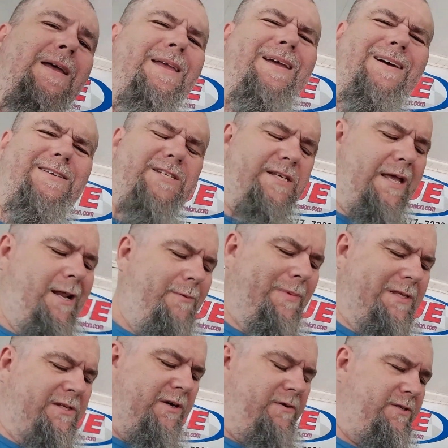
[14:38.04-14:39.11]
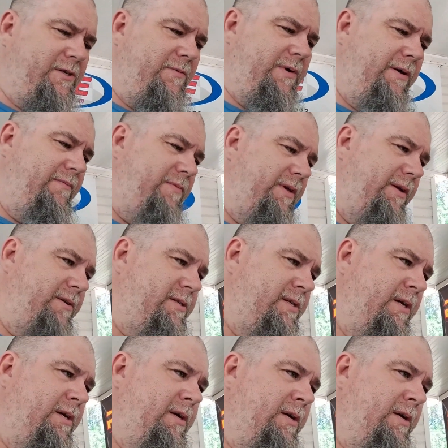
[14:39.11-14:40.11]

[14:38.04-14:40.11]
yeah, just kind of been tossing around things,